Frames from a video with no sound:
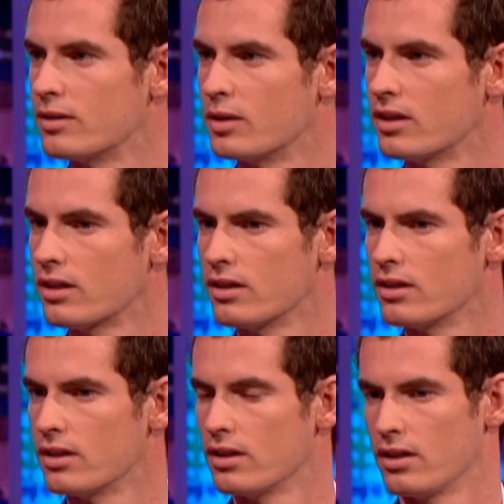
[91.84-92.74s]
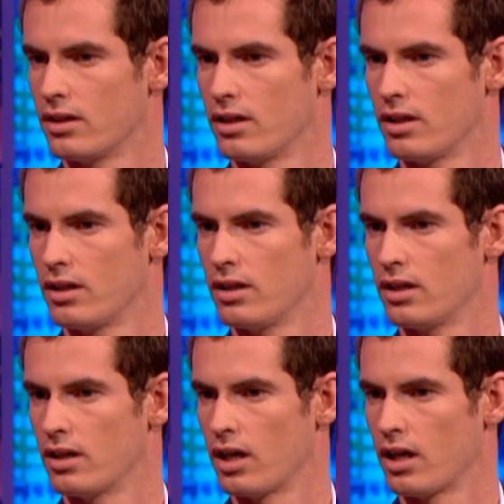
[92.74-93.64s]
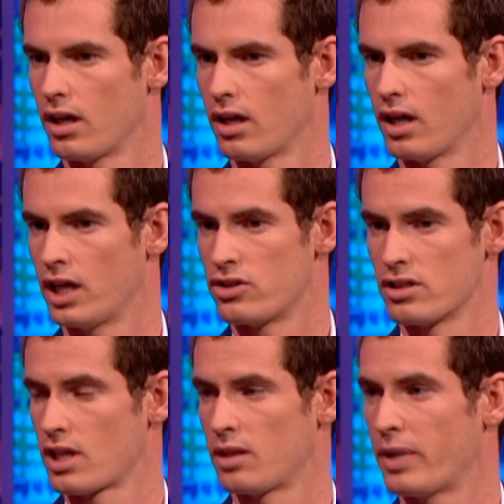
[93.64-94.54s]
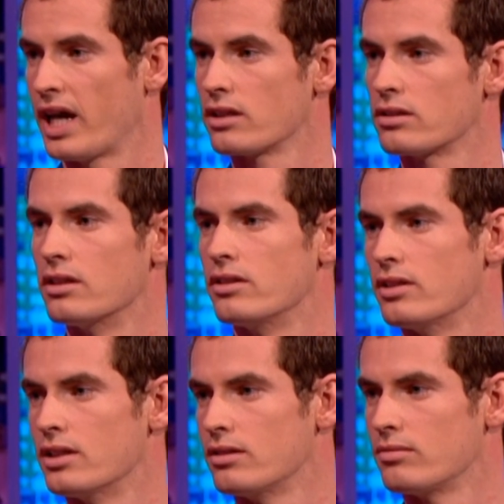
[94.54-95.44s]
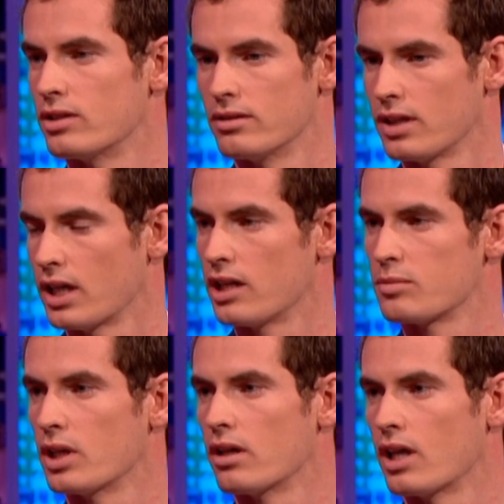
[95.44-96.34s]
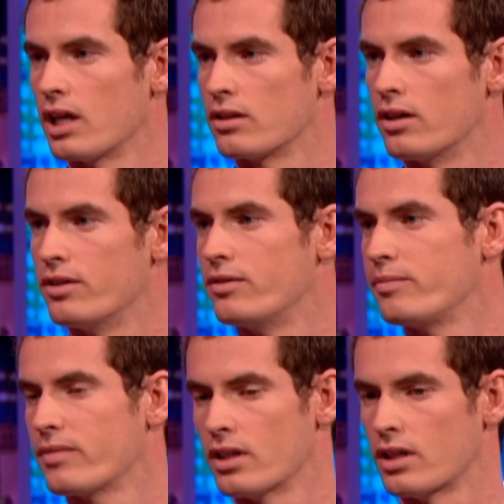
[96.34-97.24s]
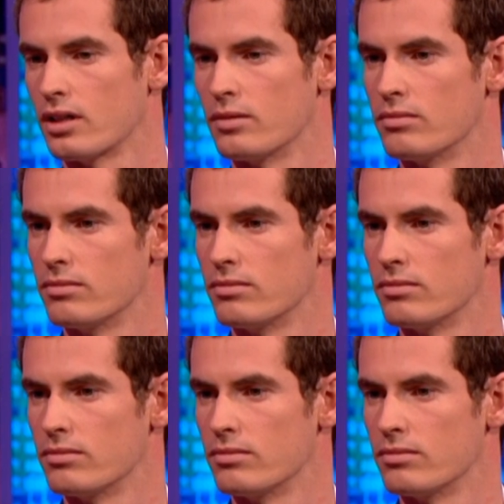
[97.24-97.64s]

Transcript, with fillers: about tennis? What did he say? Uh, I just had back surgery, so he asked me how that had gone. Um,